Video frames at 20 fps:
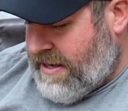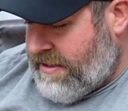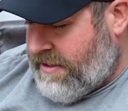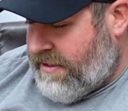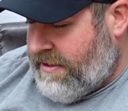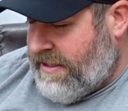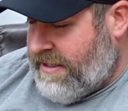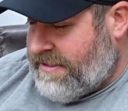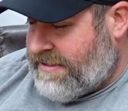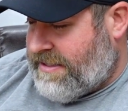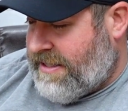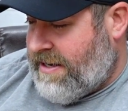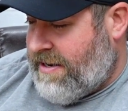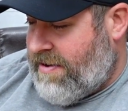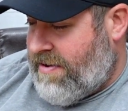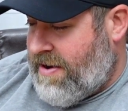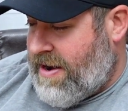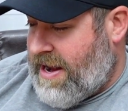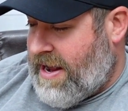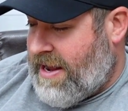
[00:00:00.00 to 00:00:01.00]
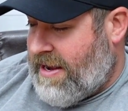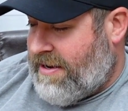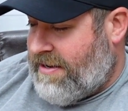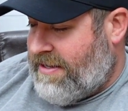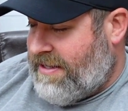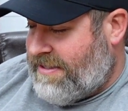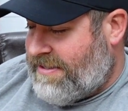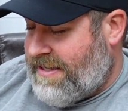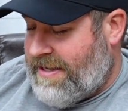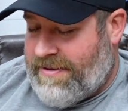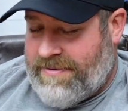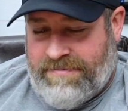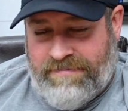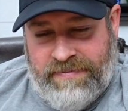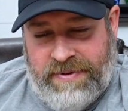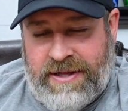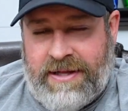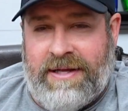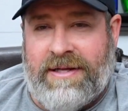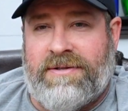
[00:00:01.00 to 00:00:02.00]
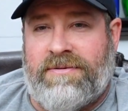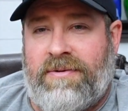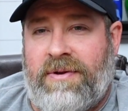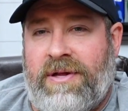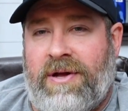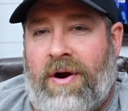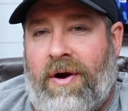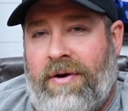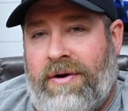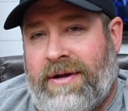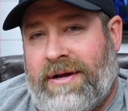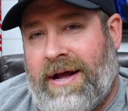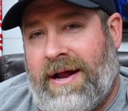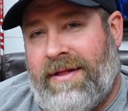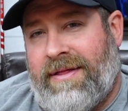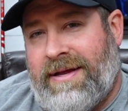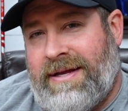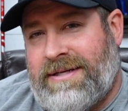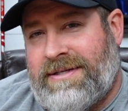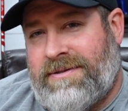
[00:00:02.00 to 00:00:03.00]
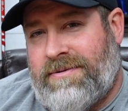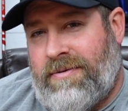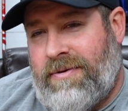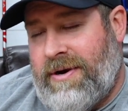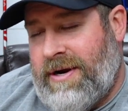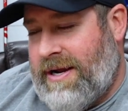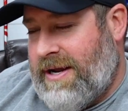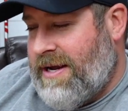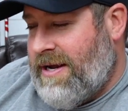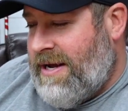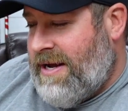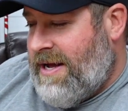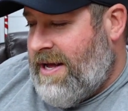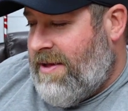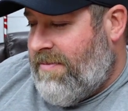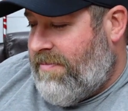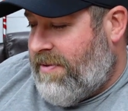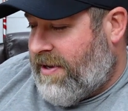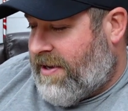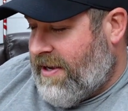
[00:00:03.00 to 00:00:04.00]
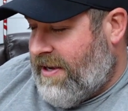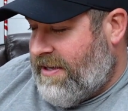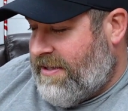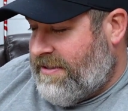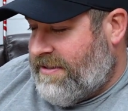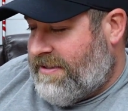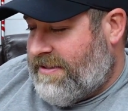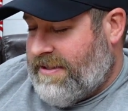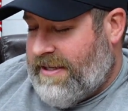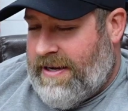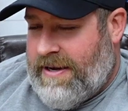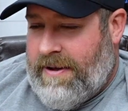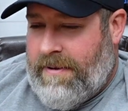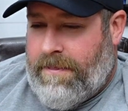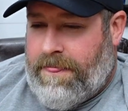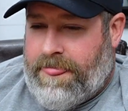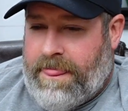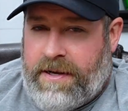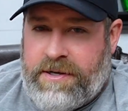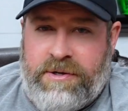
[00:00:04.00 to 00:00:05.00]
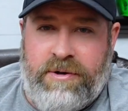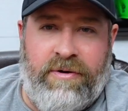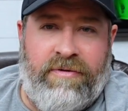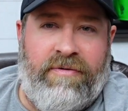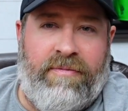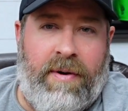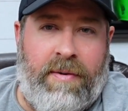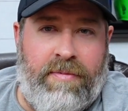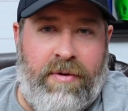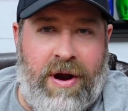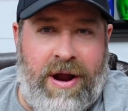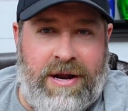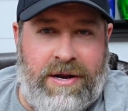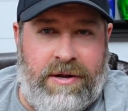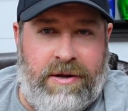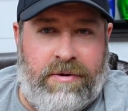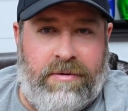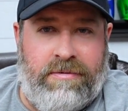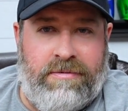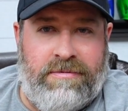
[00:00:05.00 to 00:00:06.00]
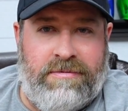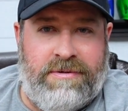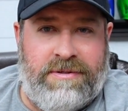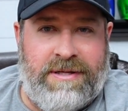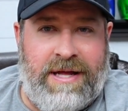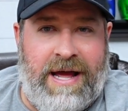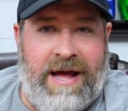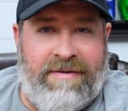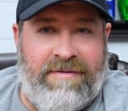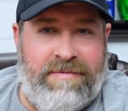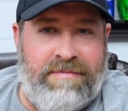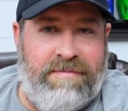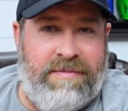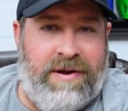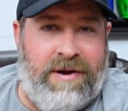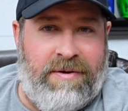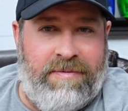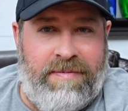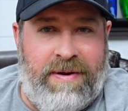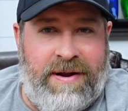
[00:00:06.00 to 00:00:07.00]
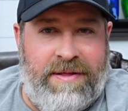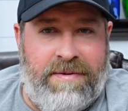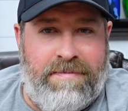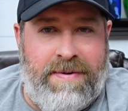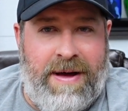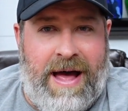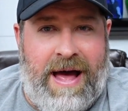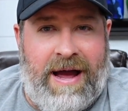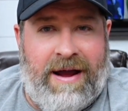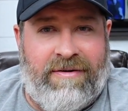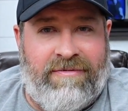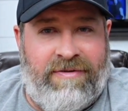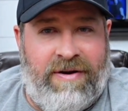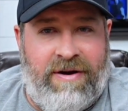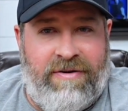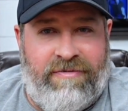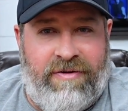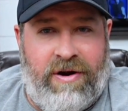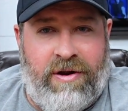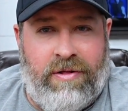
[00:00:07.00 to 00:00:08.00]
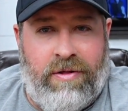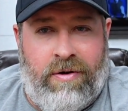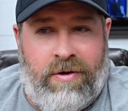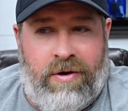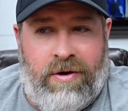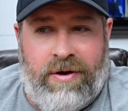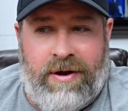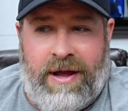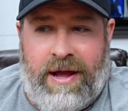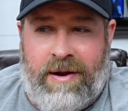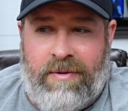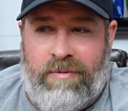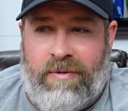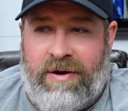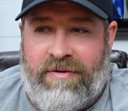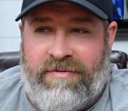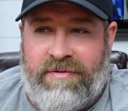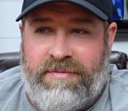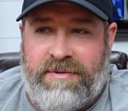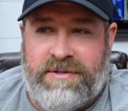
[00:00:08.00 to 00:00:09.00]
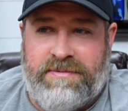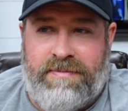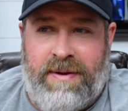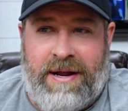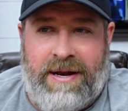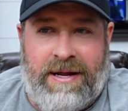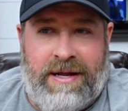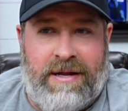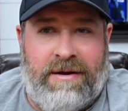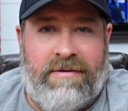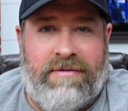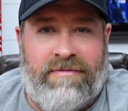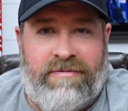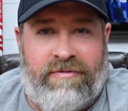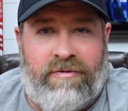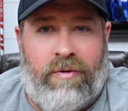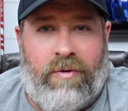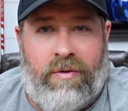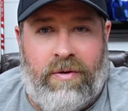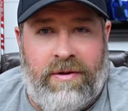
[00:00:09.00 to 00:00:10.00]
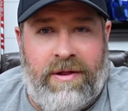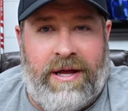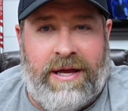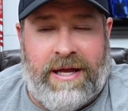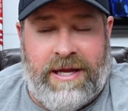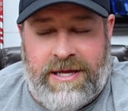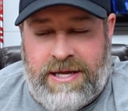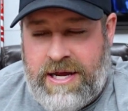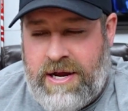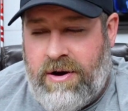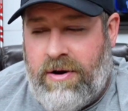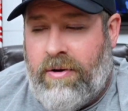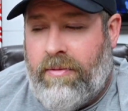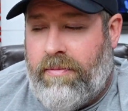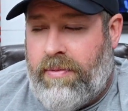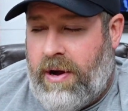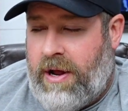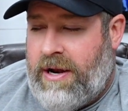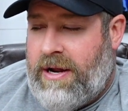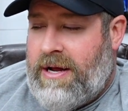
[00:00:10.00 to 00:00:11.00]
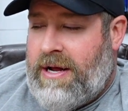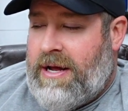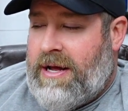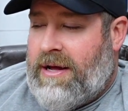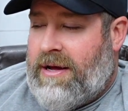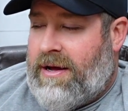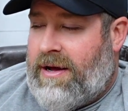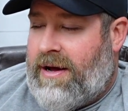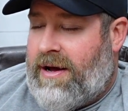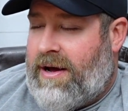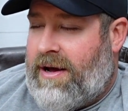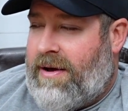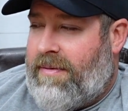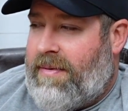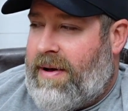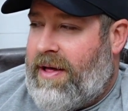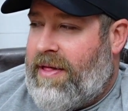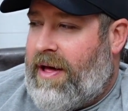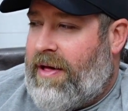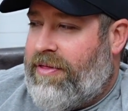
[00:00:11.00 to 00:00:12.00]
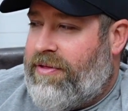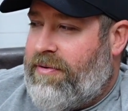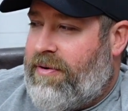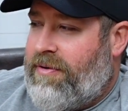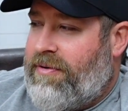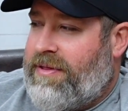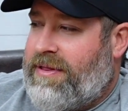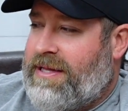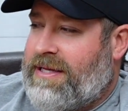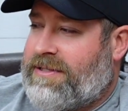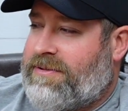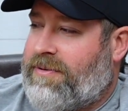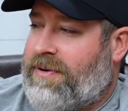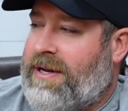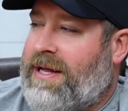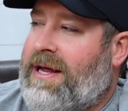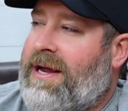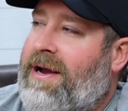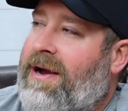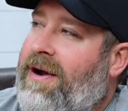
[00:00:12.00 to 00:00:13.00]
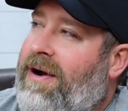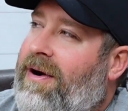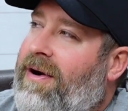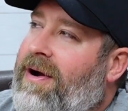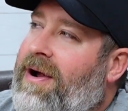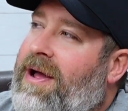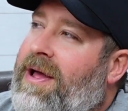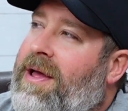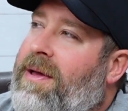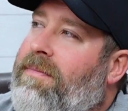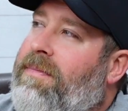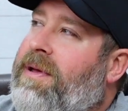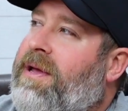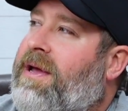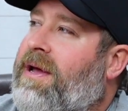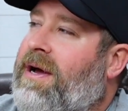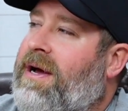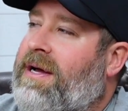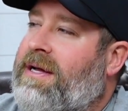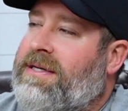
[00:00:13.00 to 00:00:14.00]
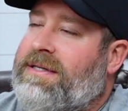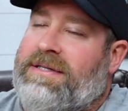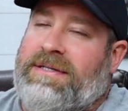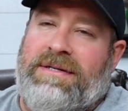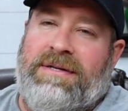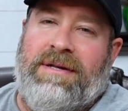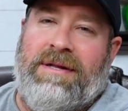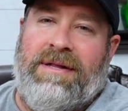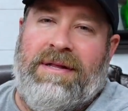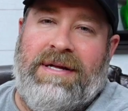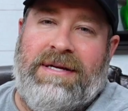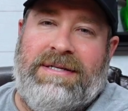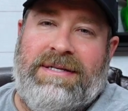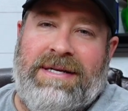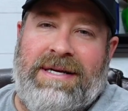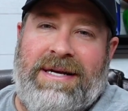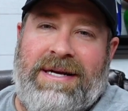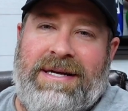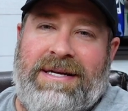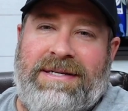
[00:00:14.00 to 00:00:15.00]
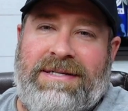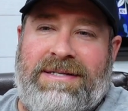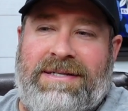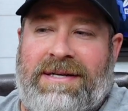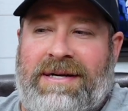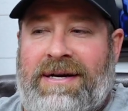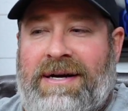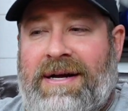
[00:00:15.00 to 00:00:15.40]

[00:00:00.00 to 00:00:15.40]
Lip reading: of the list here, and it's really hard to kind of these three because two of them are brand new, so they haven't, been in the bag very, very long, and one of them has been in for like a year, but I'll throw in this one here because this is